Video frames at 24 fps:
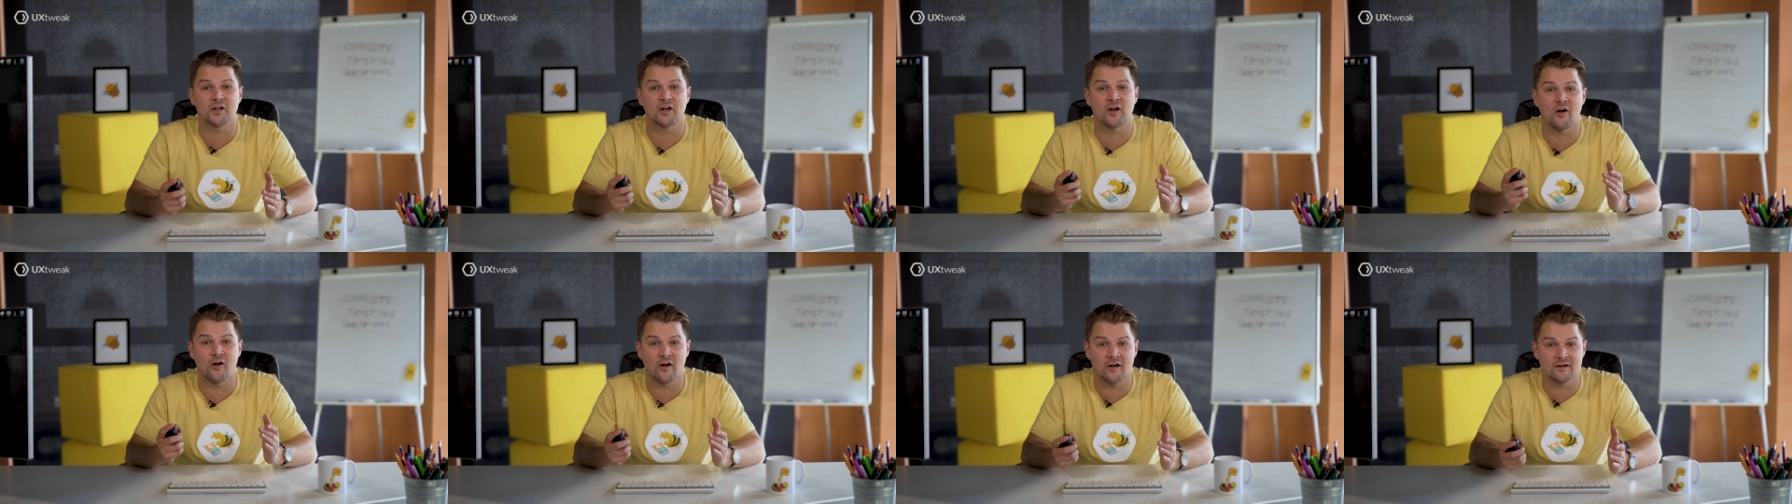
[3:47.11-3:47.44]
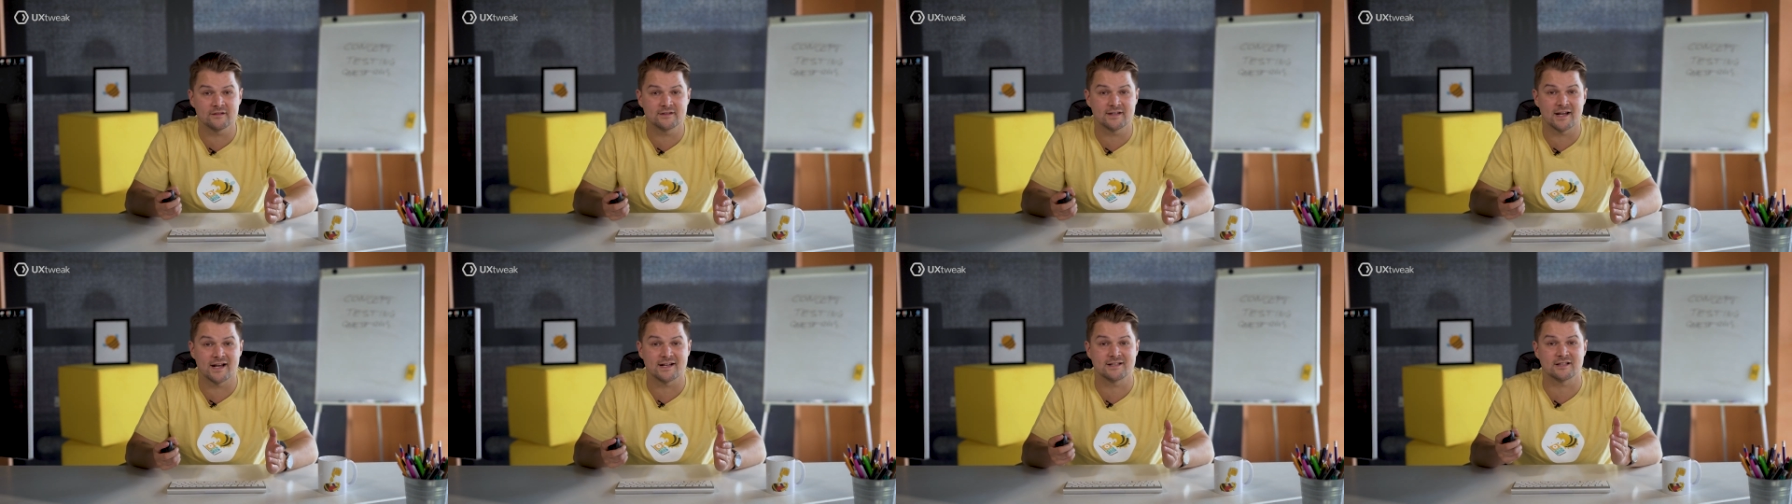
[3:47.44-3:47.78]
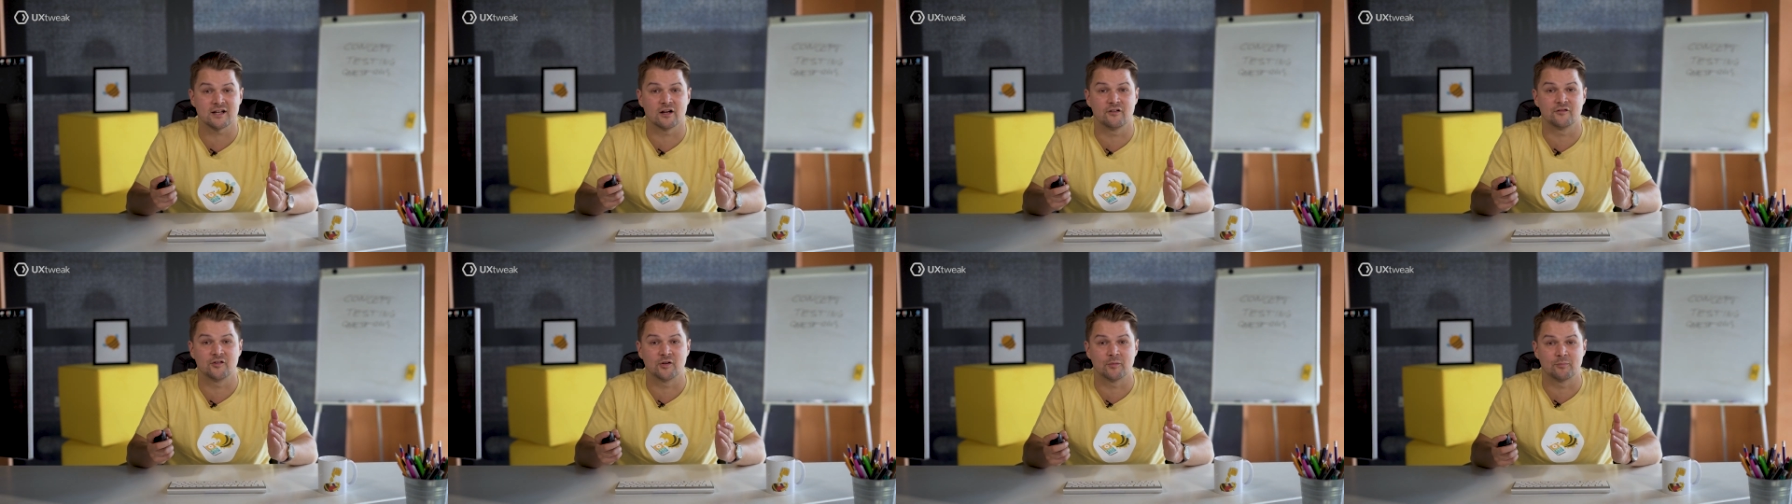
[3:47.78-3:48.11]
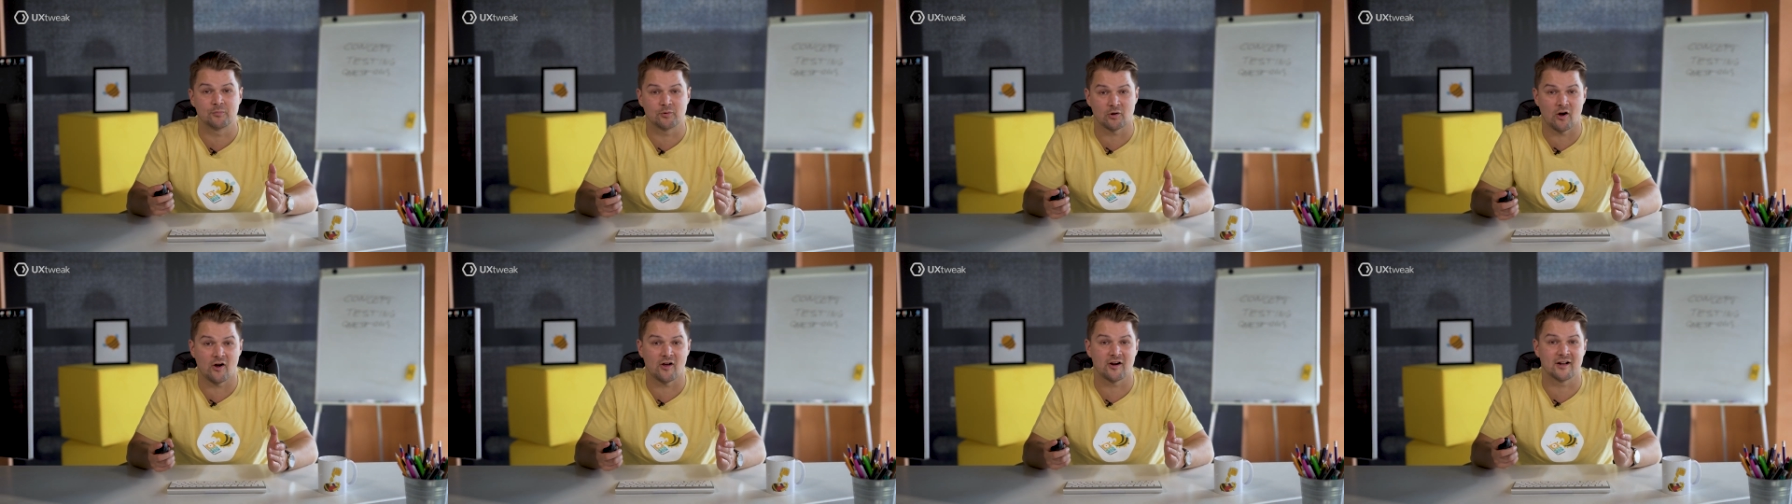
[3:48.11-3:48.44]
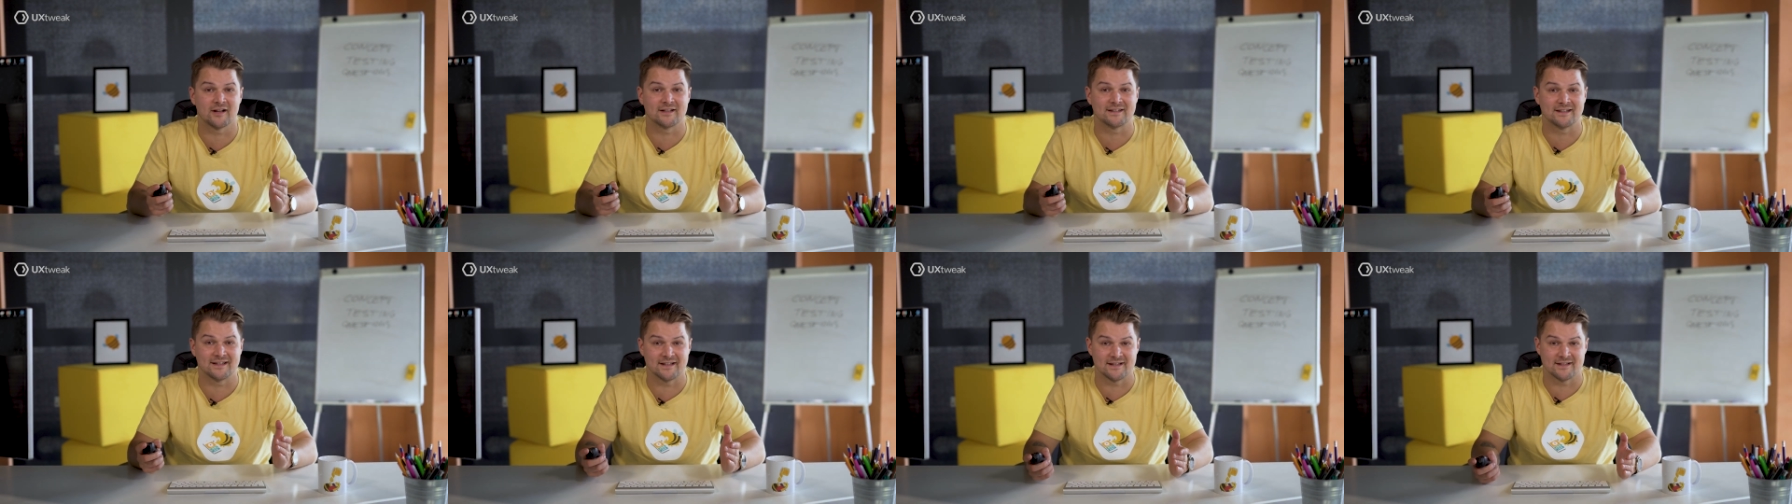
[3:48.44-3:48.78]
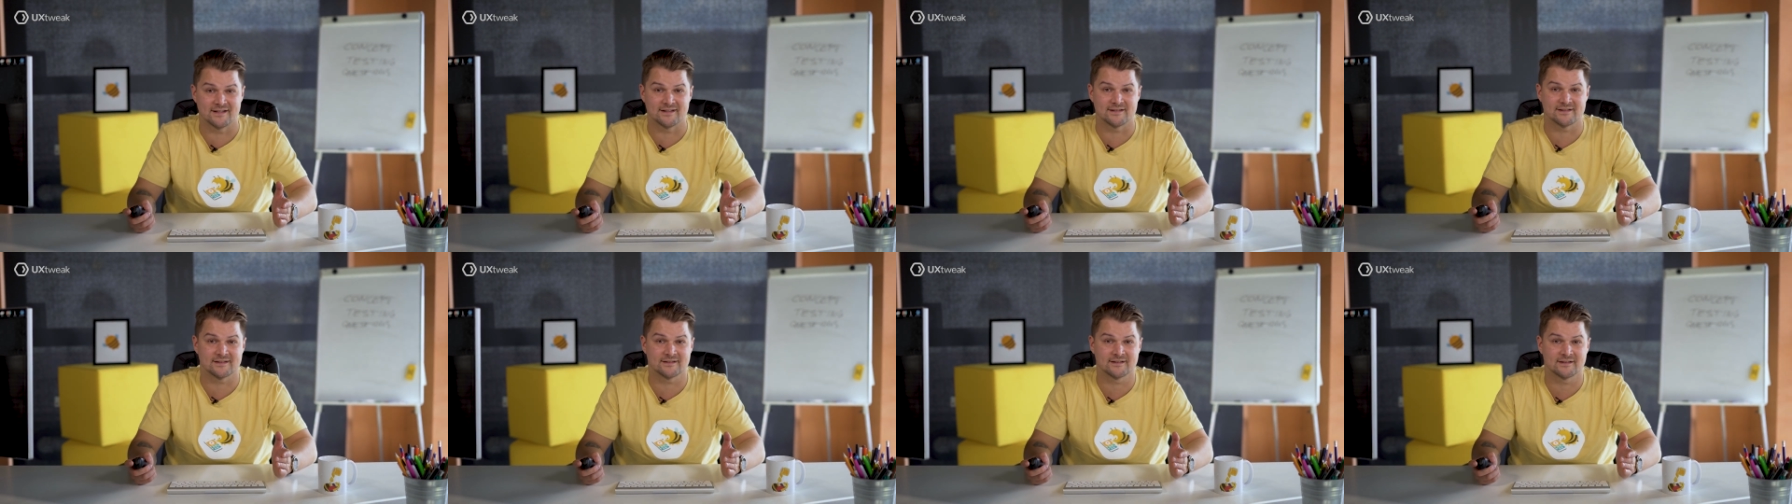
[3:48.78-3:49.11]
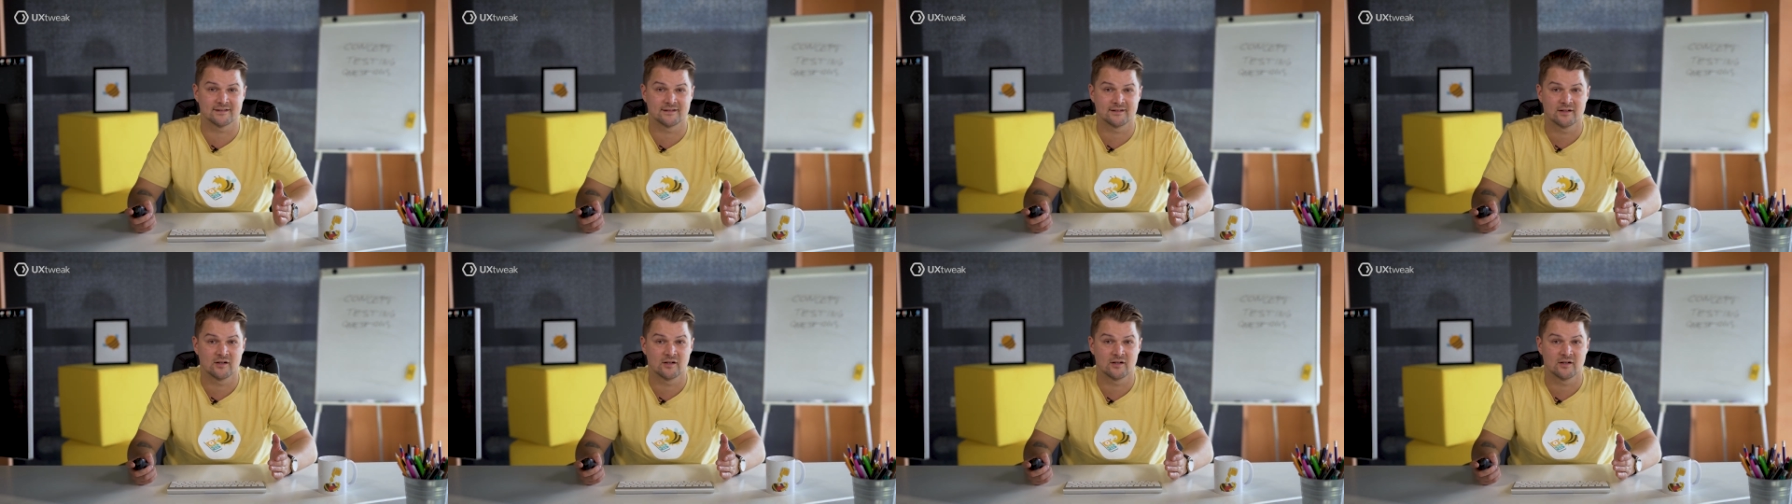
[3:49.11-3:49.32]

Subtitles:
context of your product is,